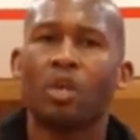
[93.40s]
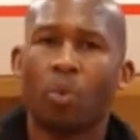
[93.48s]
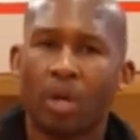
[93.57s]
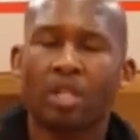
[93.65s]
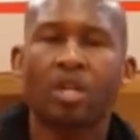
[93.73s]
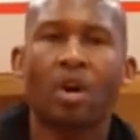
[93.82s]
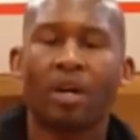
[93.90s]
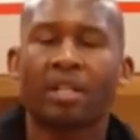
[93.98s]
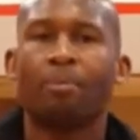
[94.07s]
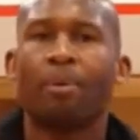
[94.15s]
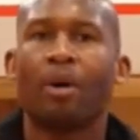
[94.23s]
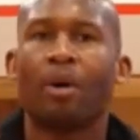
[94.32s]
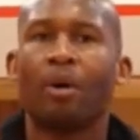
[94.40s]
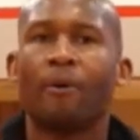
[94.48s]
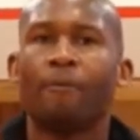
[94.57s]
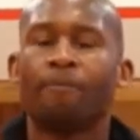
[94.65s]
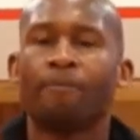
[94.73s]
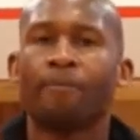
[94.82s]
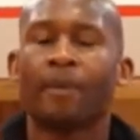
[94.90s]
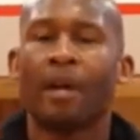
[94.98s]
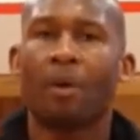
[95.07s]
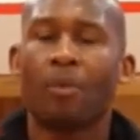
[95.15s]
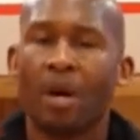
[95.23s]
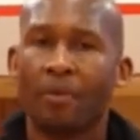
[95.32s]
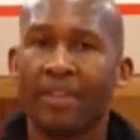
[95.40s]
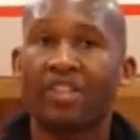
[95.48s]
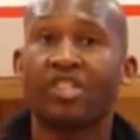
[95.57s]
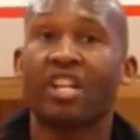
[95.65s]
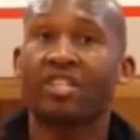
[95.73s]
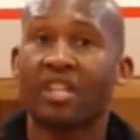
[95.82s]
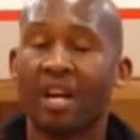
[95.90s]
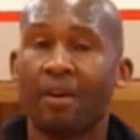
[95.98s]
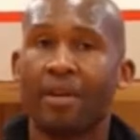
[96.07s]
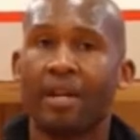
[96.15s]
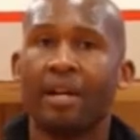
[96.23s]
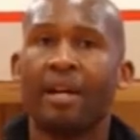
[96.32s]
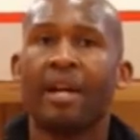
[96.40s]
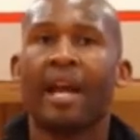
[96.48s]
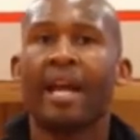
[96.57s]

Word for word: You want to target the ball around that chest area.